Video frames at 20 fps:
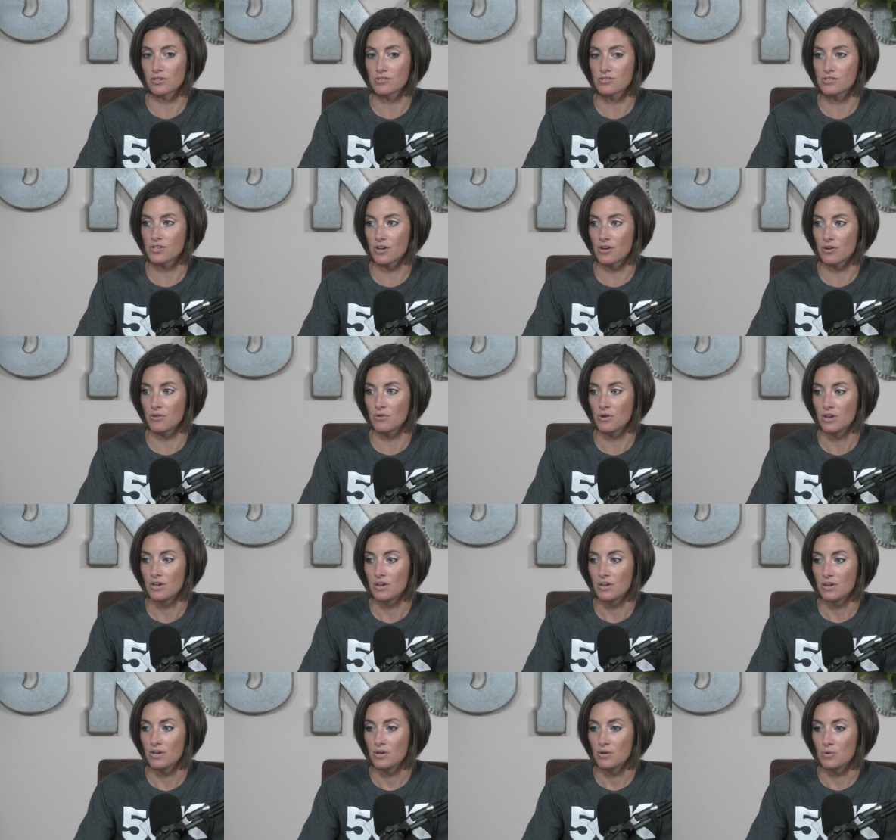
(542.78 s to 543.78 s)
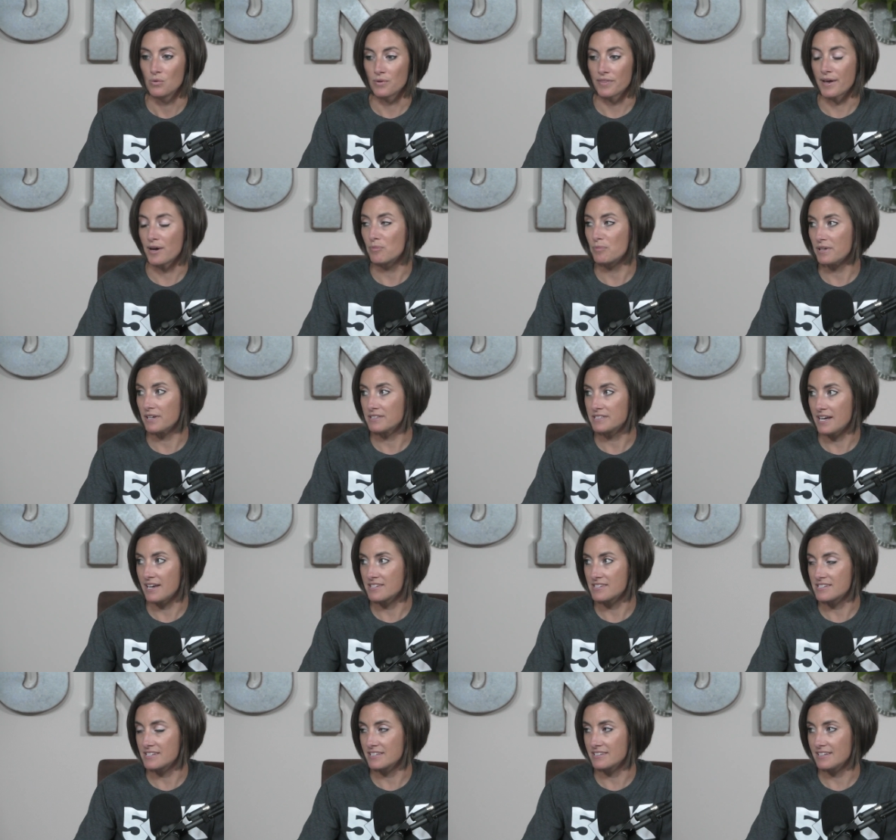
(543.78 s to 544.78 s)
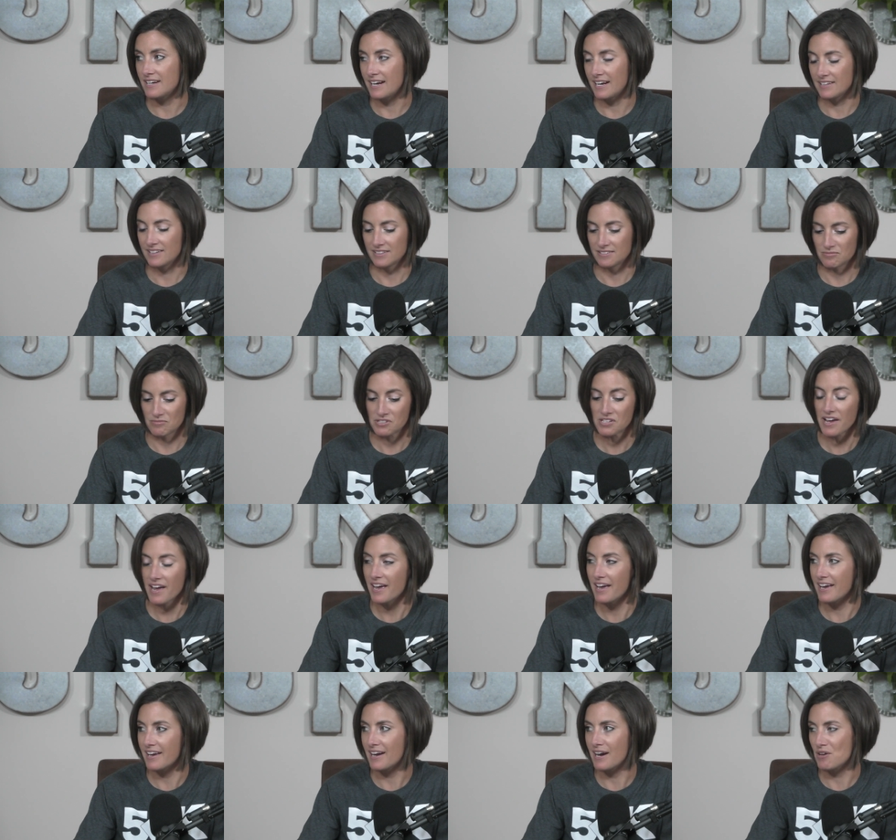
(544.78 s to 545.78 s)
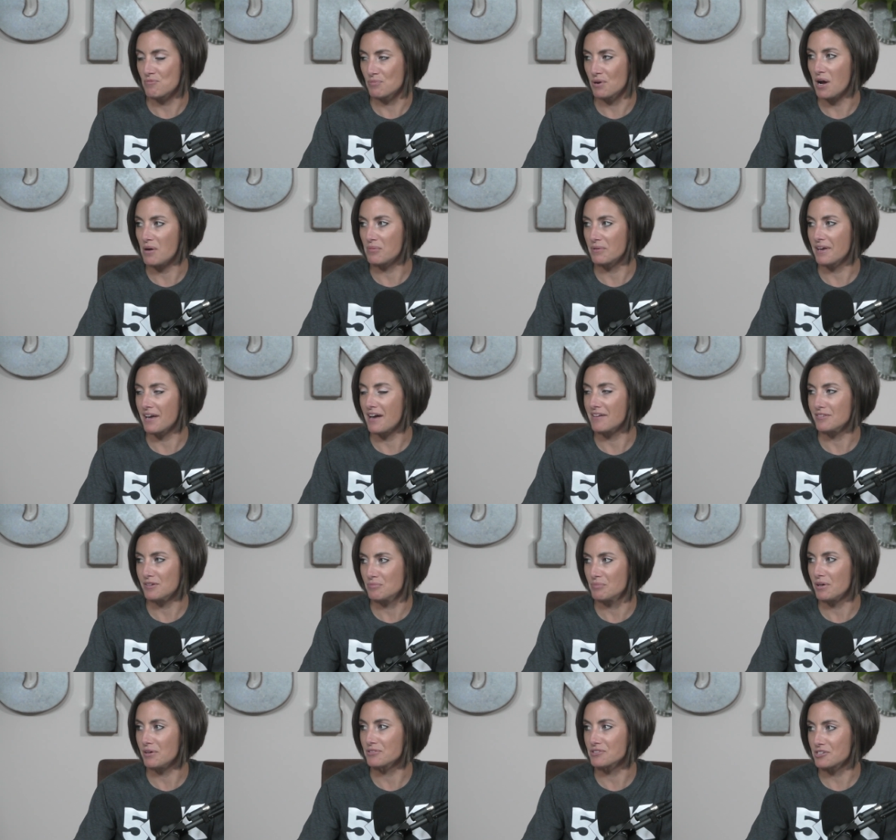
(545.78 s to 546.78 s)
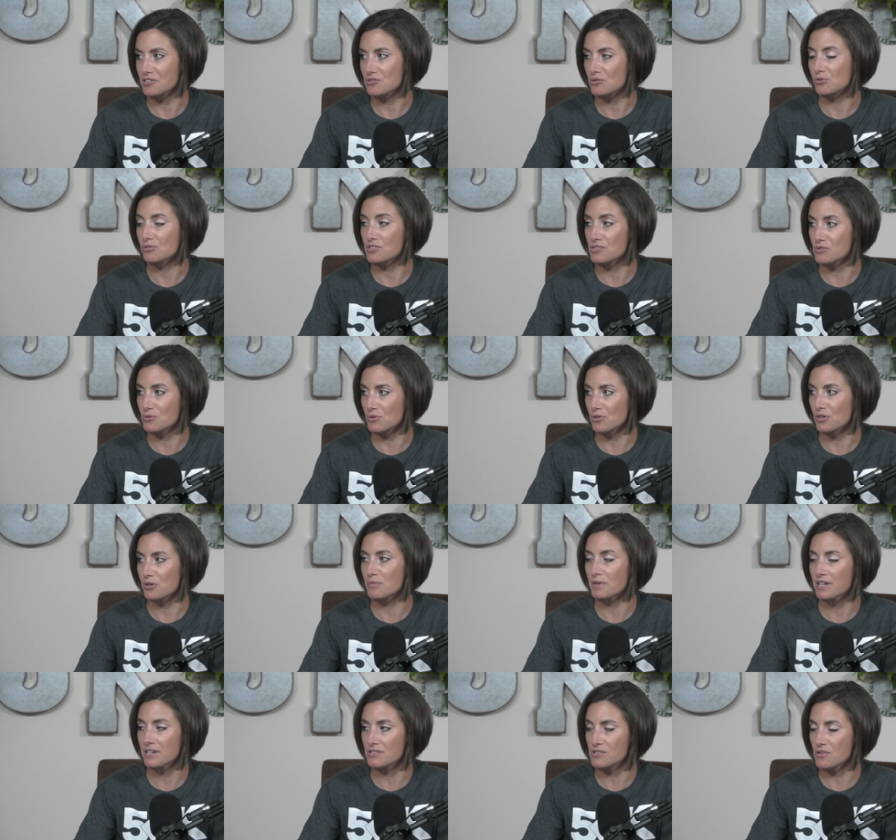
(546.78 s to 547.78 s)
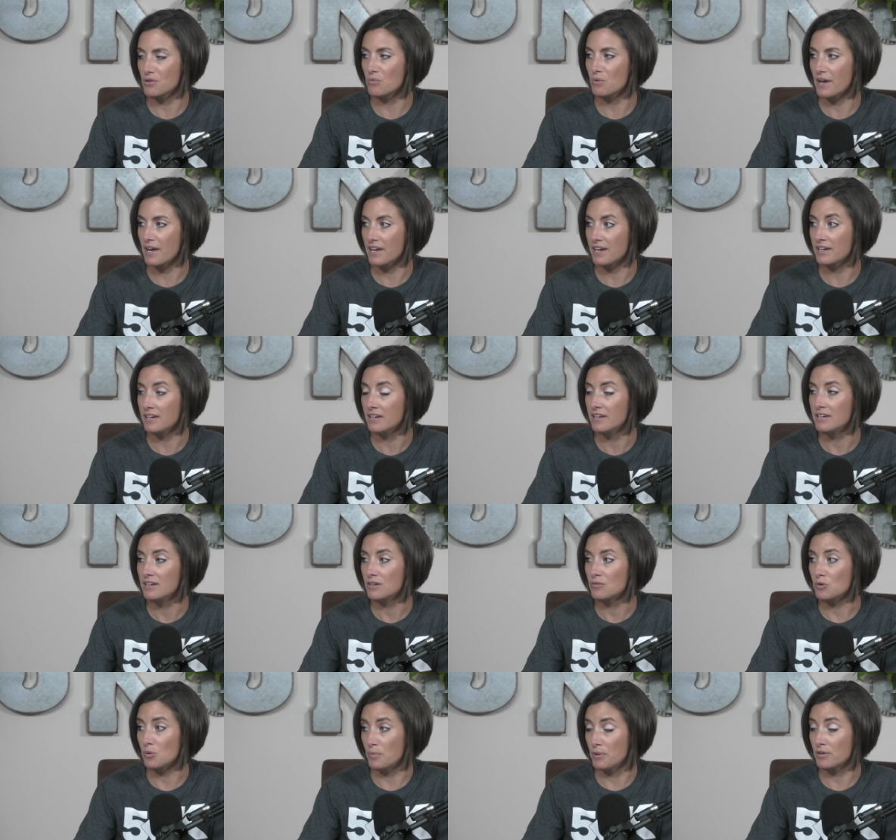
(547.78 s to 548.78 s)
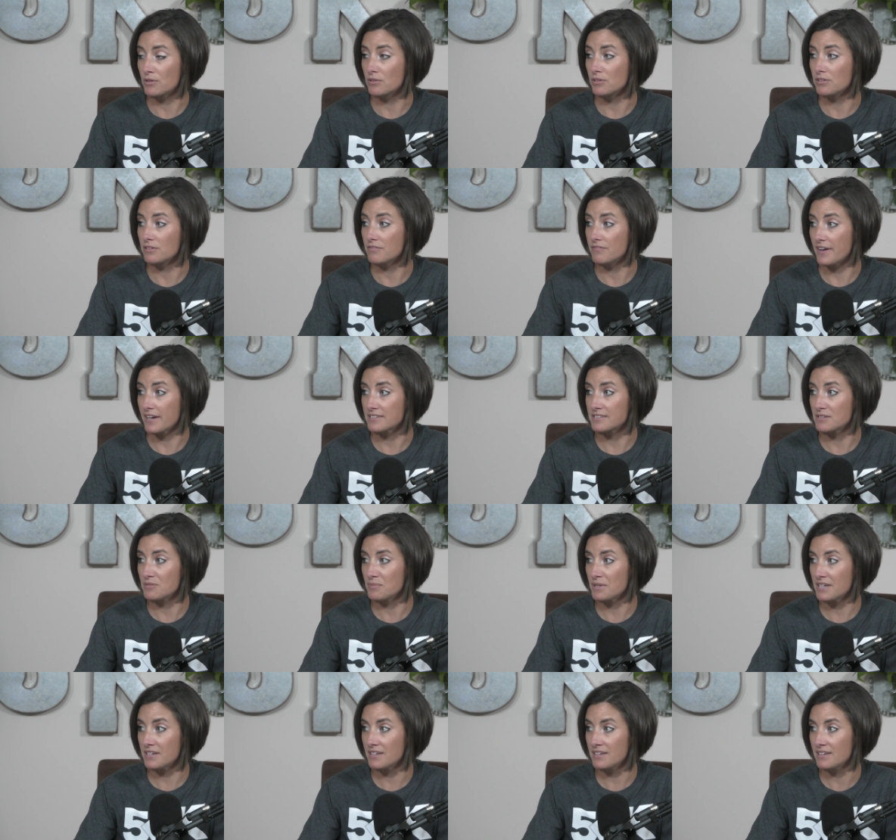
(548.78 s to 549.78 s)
So without being tested, I can say I probably have impulse control disorder because of the way Ropinirole affected me.